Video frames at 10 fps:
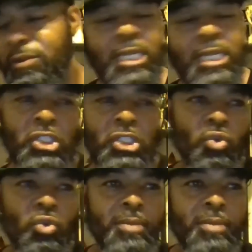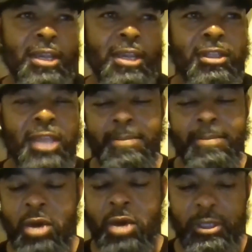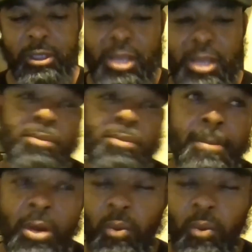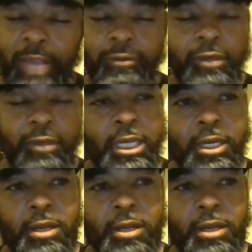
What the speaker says: and she taught me everything about it, me and my wife. And